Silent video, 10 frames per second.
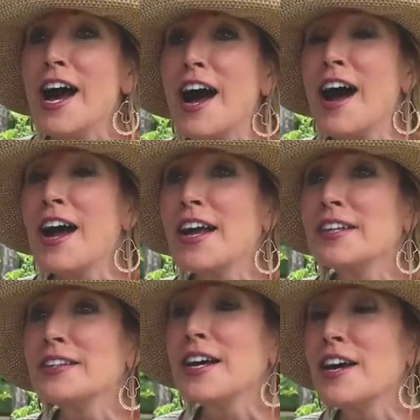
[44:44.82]
I
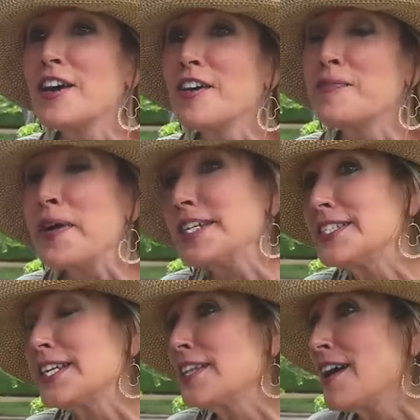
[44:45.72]
love
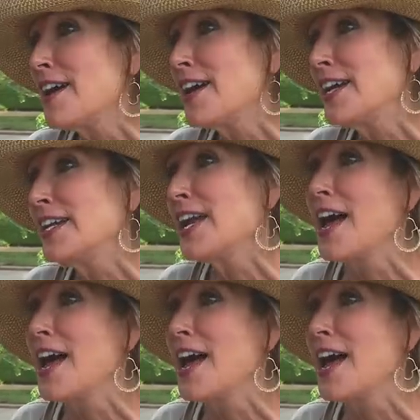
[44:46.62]
Patsy Cline.